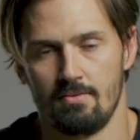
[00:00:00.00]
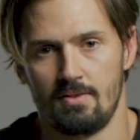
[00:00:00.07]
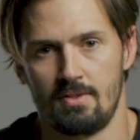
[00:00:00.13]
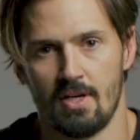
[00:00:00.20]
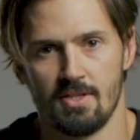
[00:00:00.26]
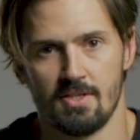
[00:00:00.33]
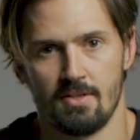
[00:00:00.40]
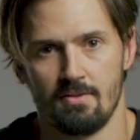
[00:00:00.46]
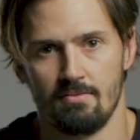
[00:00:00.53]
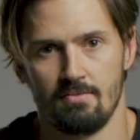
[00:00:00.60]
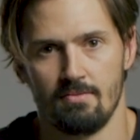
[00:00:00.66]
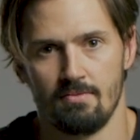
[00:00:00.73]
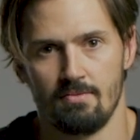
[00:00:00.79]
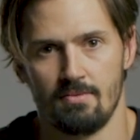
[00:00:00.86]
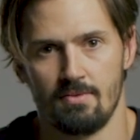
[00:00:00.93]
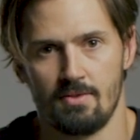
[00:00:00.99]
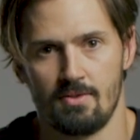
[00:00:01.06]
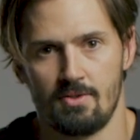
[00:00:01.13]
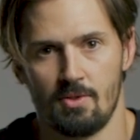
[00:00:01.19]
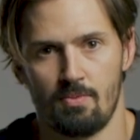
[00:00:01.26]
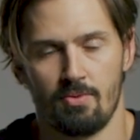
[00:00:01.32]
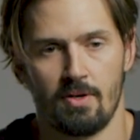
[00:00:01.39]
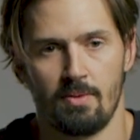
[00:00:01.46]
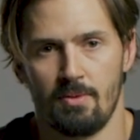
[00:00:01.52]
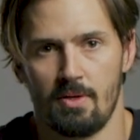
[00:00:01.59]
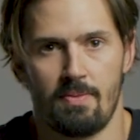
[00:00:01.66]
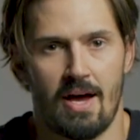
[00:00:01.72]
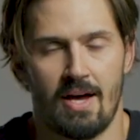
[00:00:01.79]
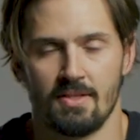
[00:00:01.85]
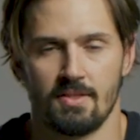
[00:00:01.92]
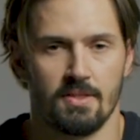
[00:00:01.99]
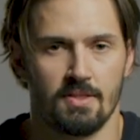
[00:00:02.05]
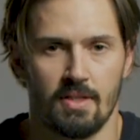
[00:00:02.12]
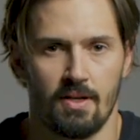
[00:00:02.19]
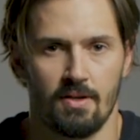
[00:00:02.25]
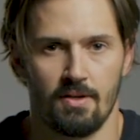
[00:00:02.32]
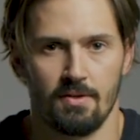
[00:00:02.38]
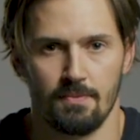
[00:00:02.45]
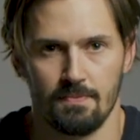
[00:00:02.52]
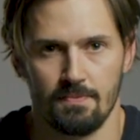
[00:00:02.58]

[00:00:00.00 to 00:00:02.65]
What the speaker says: doesn't supremely pass the standard.